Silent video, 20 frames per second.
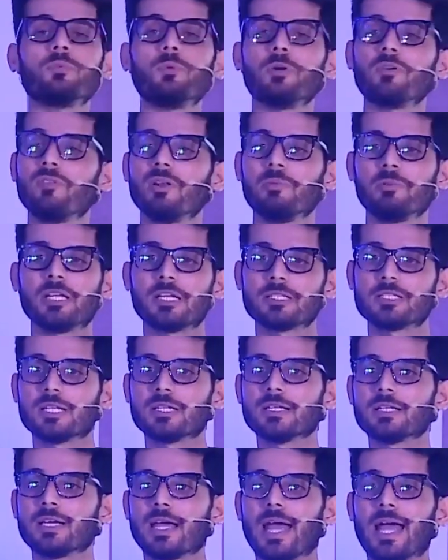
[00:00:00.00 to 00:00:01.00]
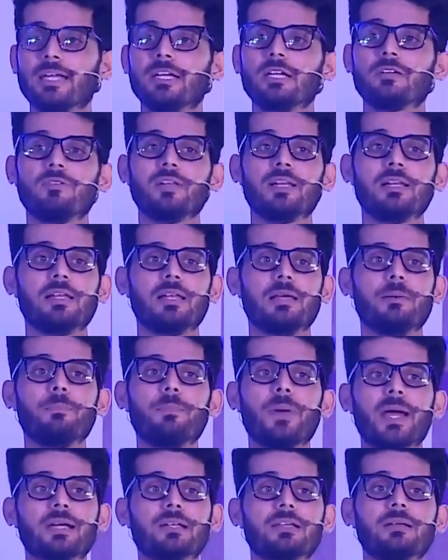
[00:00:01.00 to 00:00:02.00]
output will be the junk, and it will
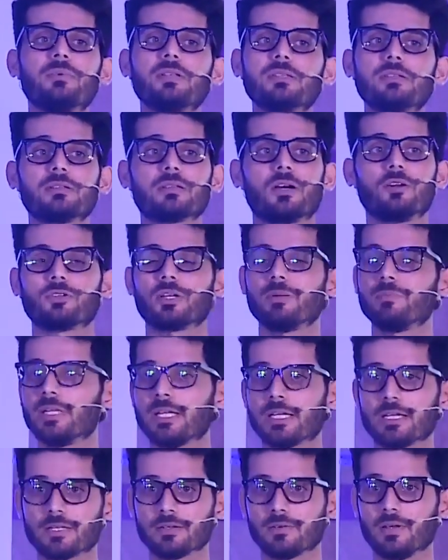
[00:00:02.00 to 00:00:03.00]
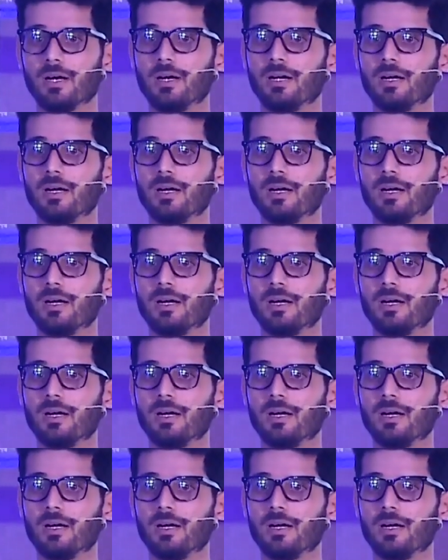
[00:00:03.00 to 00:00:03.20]
impact the business outcome negatively.